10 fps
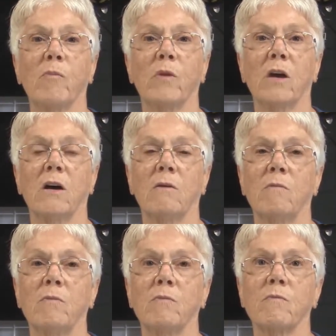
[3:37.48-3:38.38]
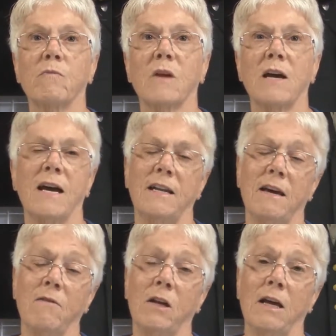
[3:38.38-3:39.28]
had to
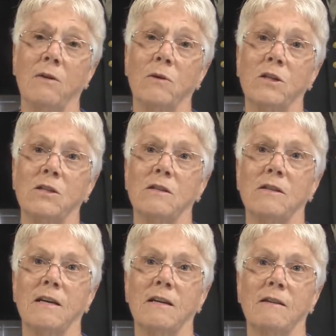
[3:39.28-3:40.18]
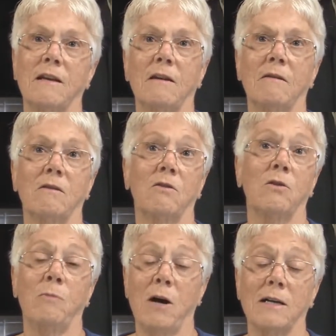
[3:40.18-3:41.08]
have a language that they
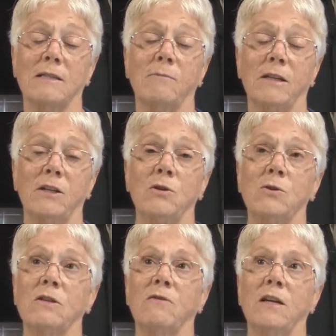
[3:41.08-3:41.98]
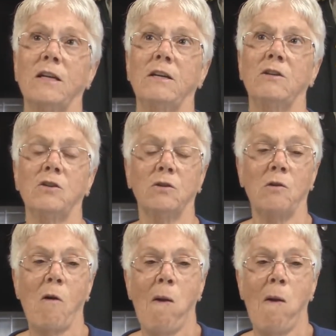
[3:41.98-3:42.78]
could possibly use if they needed to.